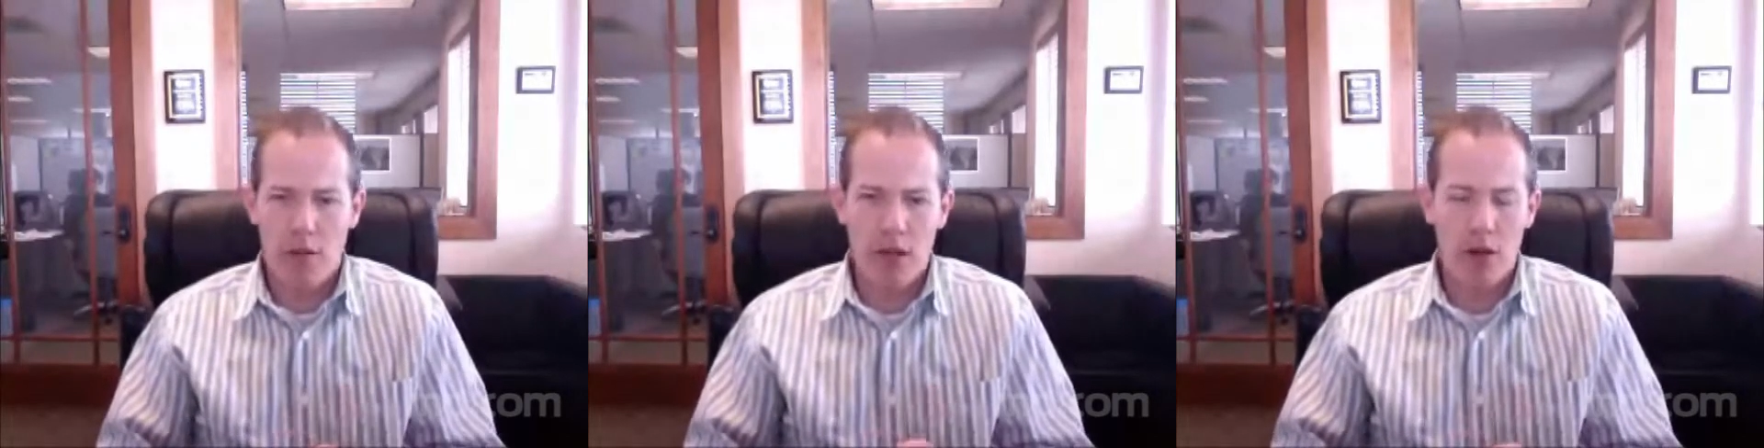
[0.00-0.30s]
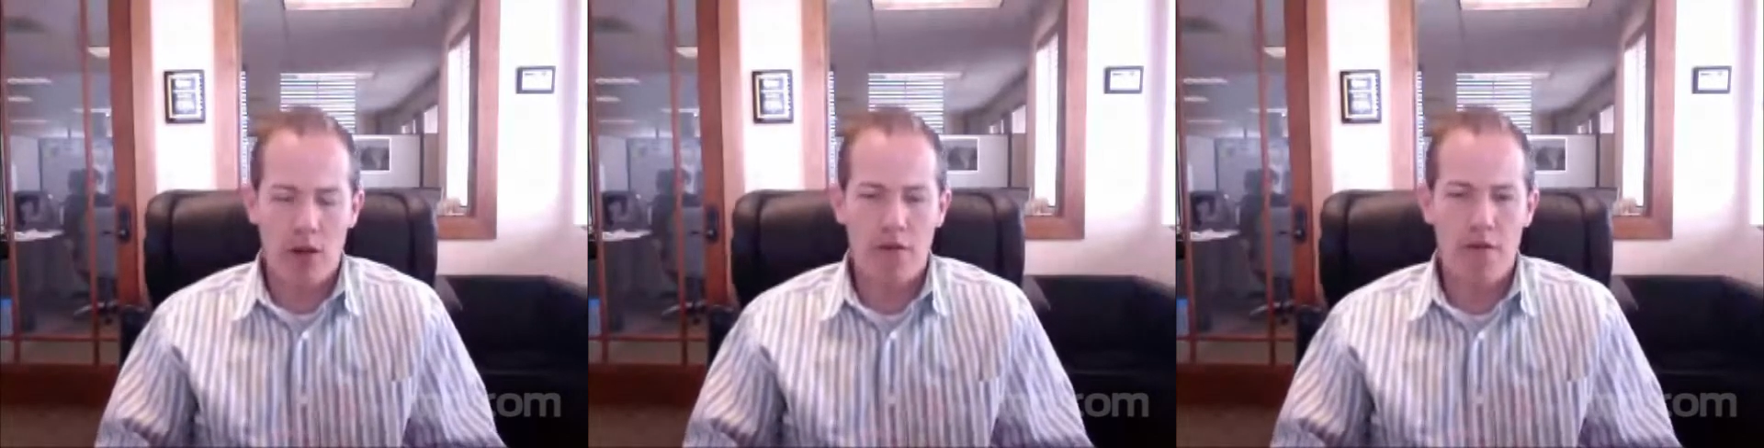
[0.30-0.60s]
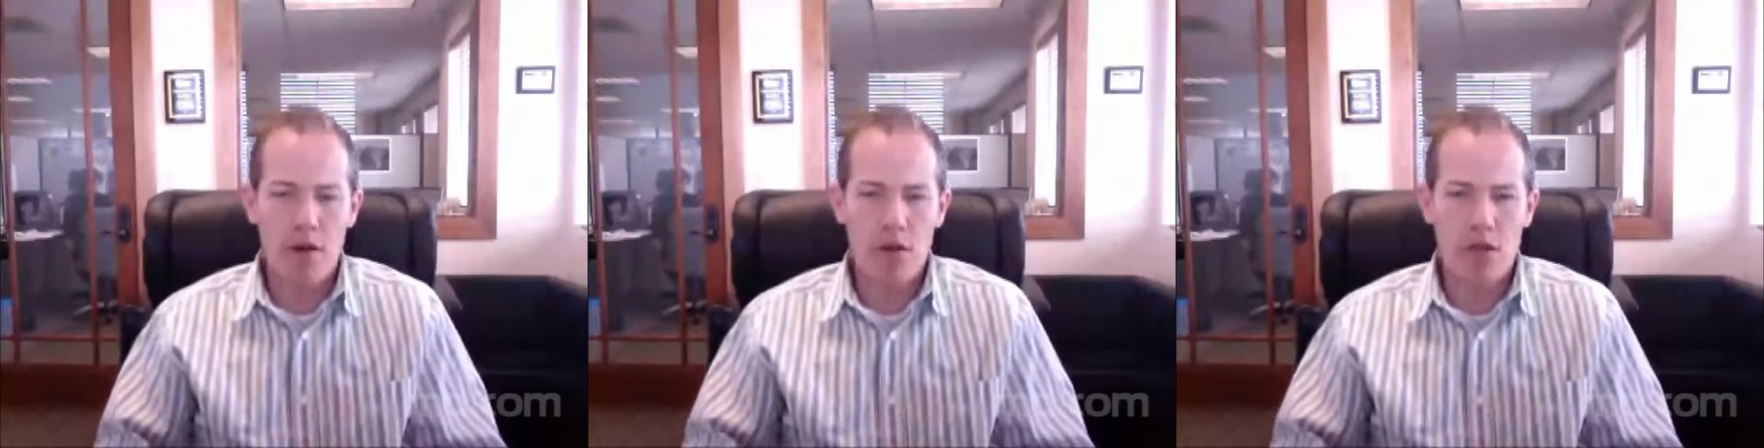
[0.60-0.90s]
You know, the
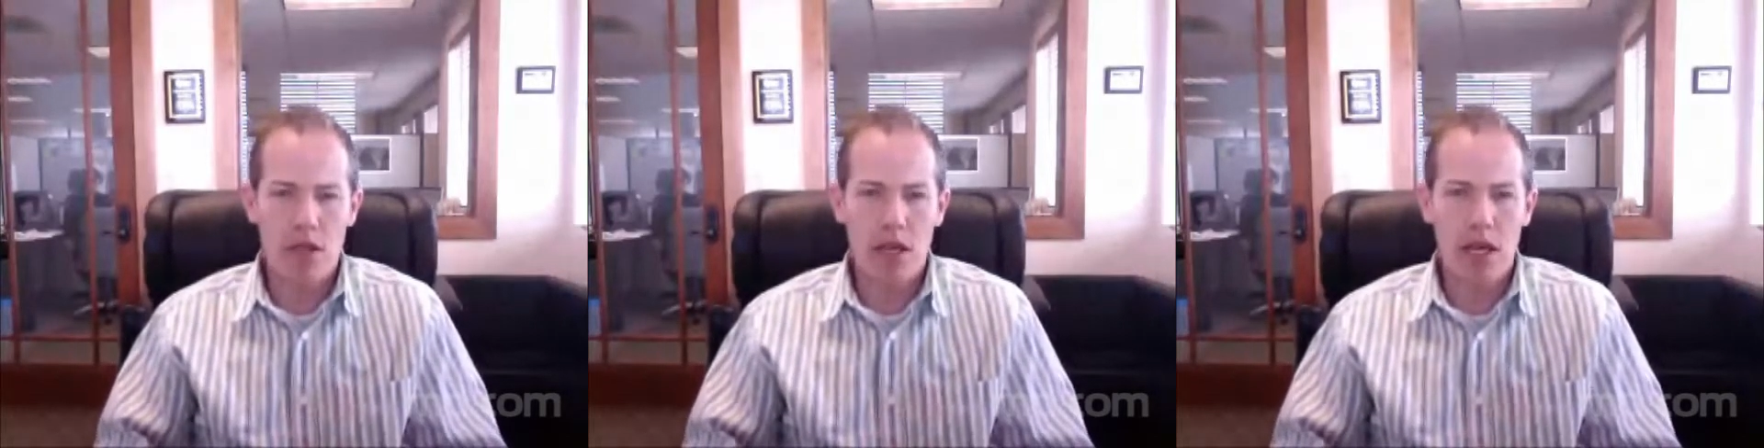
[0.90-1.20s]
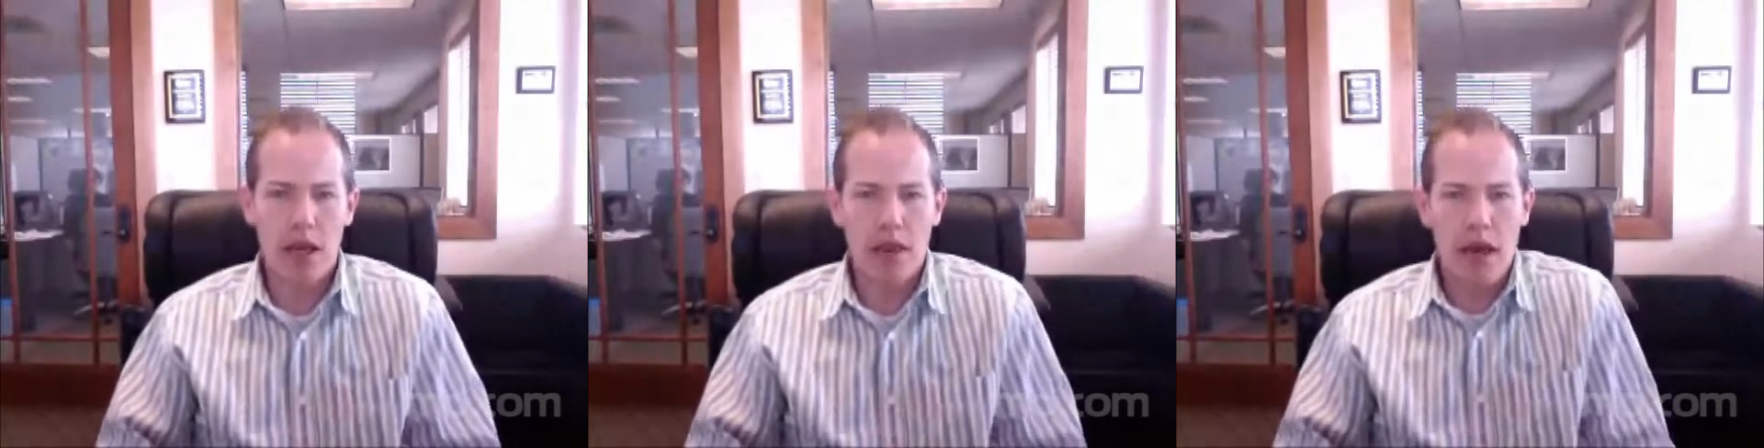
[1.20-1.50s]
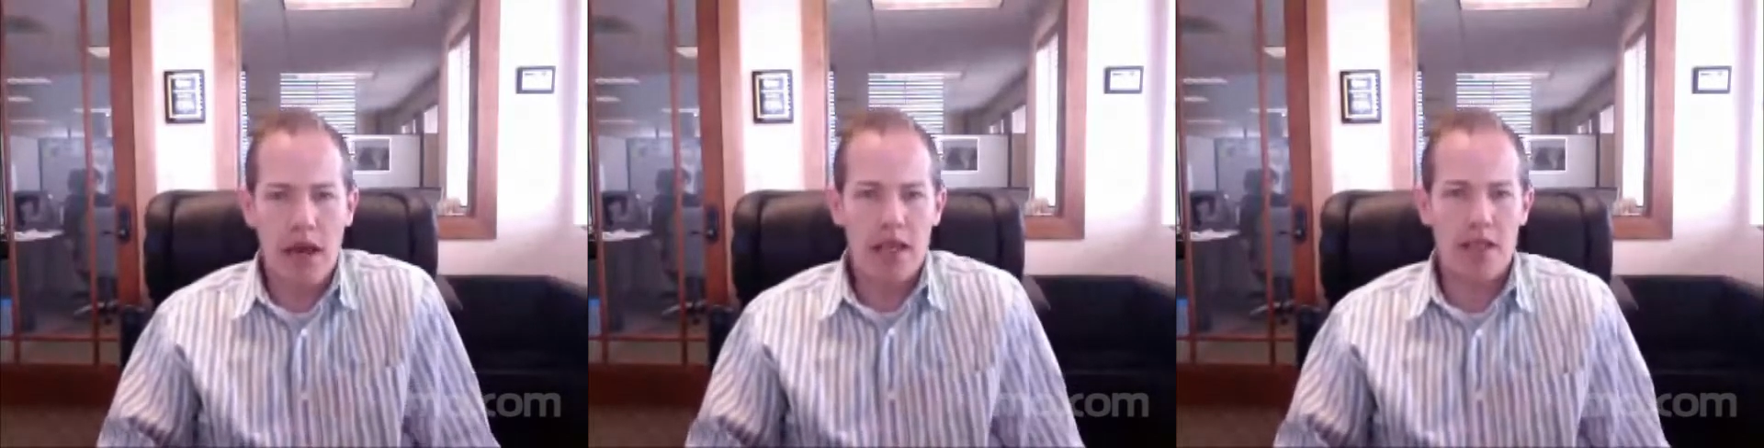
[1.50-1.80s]
first thing
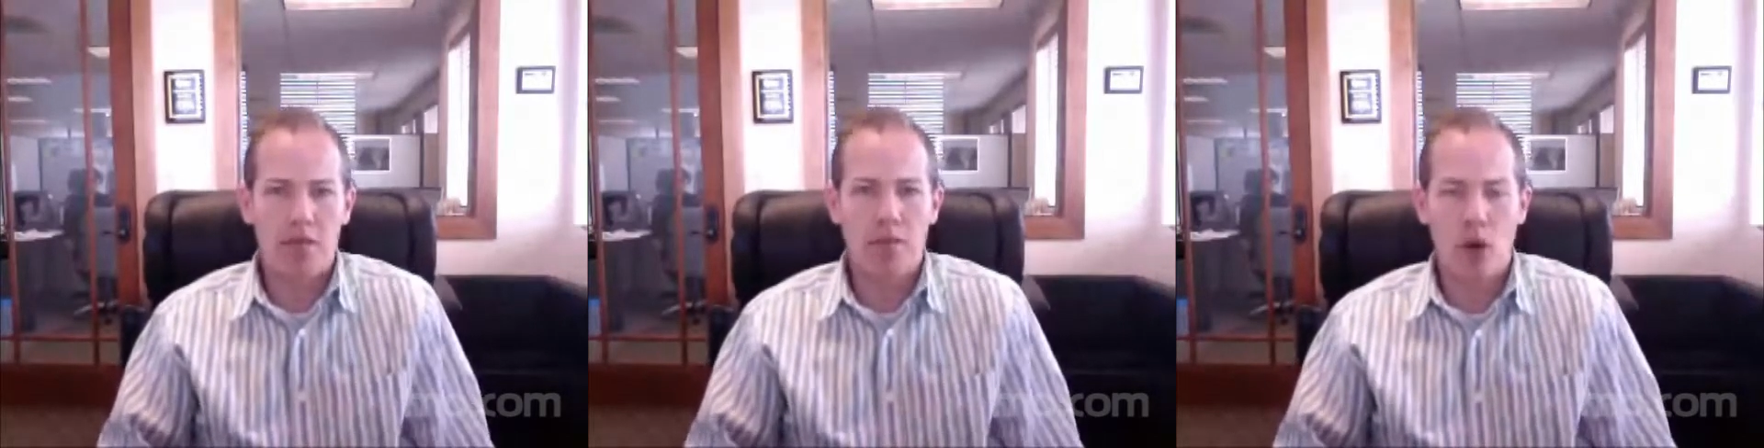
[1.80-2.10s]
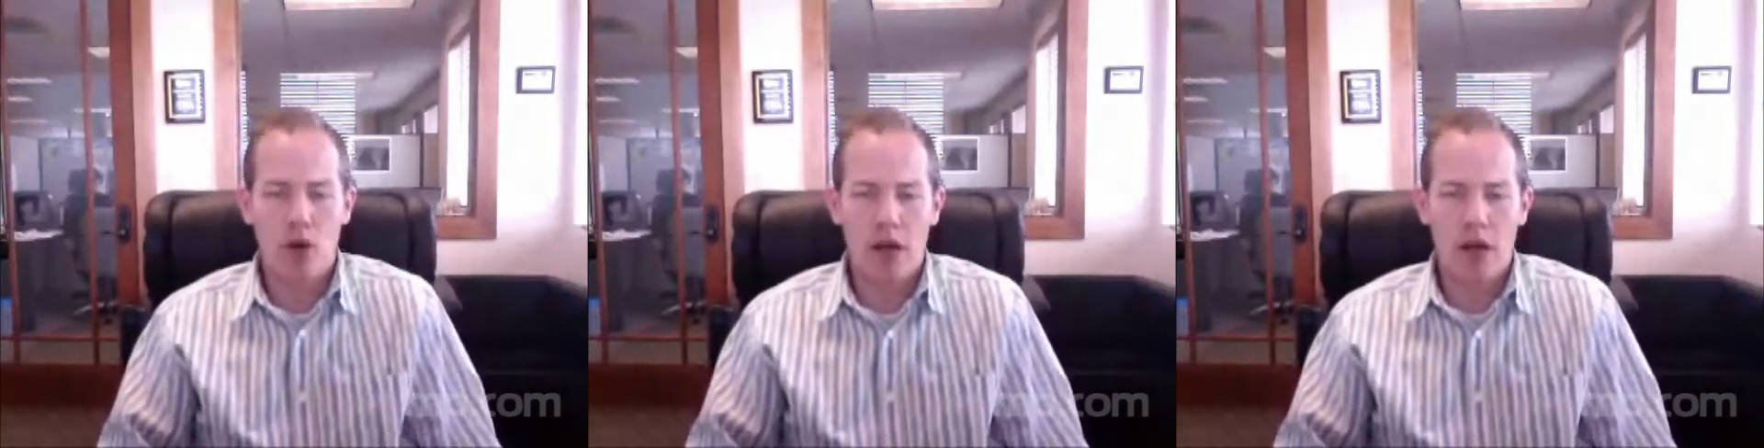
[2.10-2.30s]
that is important